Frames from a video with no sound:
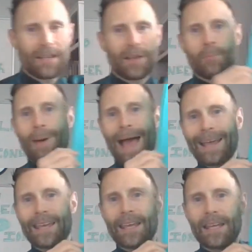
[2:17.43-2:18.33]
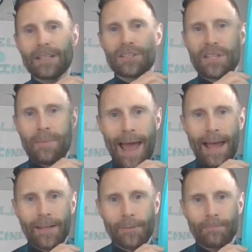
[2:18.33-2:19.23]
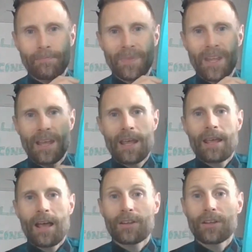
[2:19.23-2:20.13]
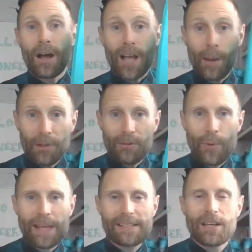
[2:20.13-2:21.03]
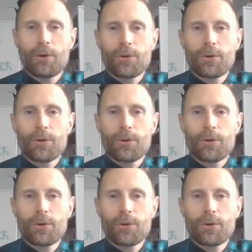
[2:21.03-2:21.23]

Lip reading: back into the bag. A couple of weeks ago,